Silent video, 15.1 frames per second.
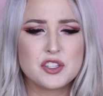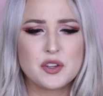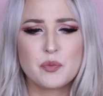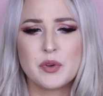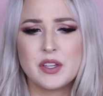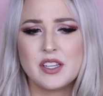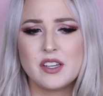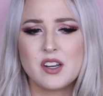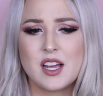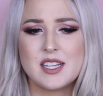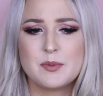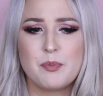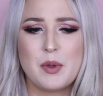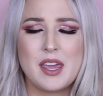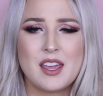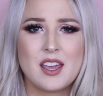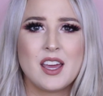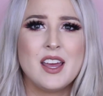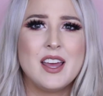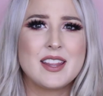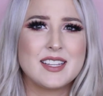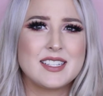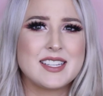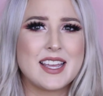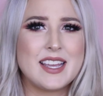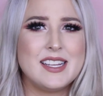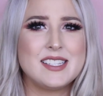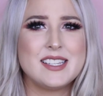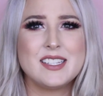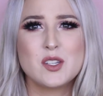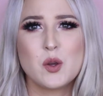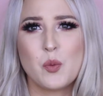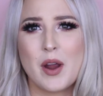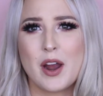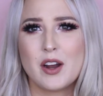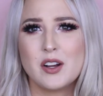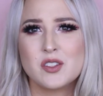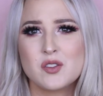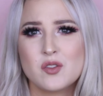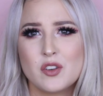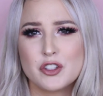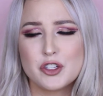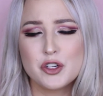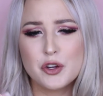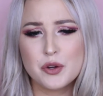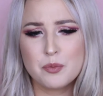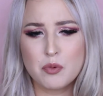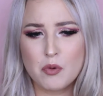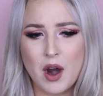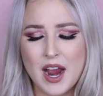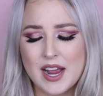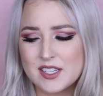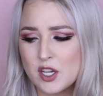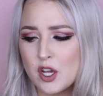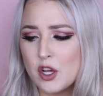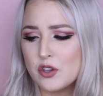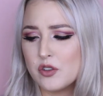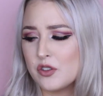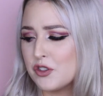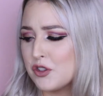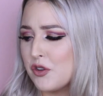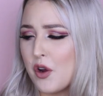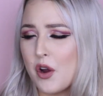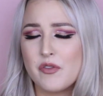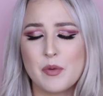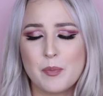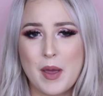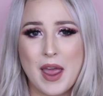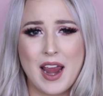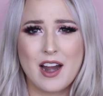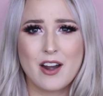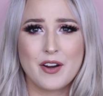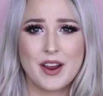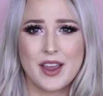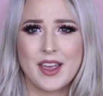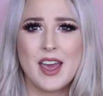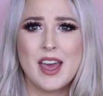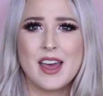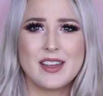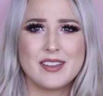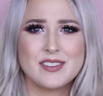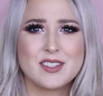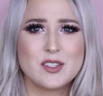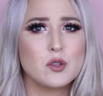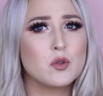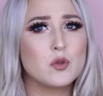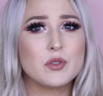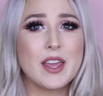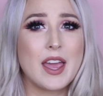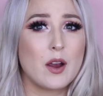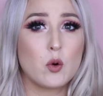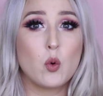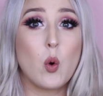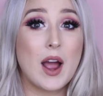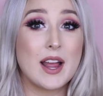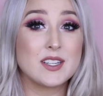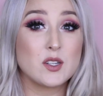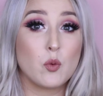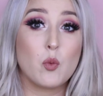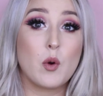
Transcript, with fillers: just a really nice pink that's easy to wear. It's not too bright, not too overpowering. Still, yeah, quite